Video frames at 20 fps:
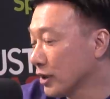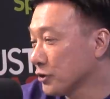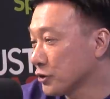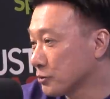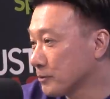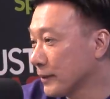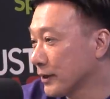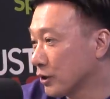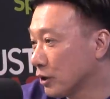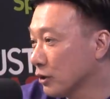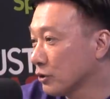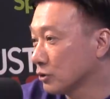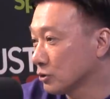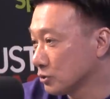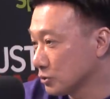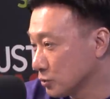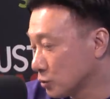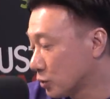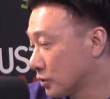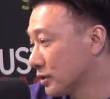despite all
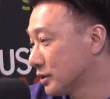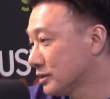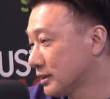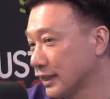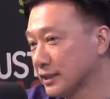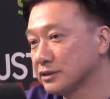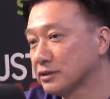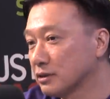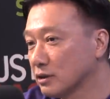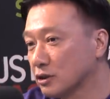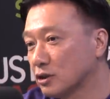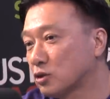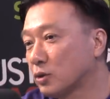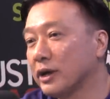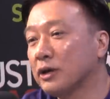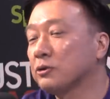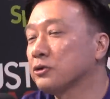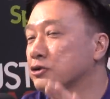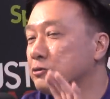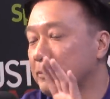those words, has
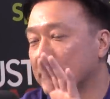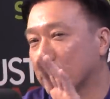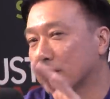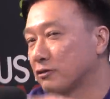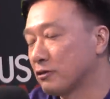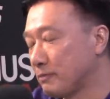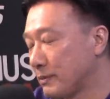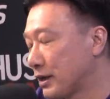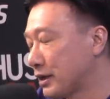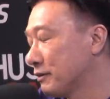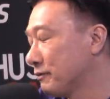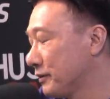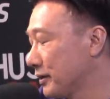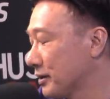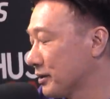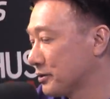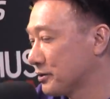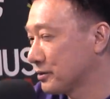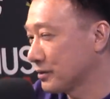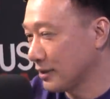great respect for
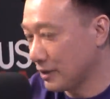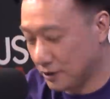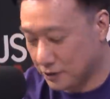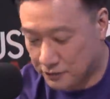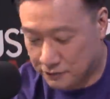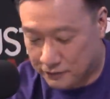Benavidez and his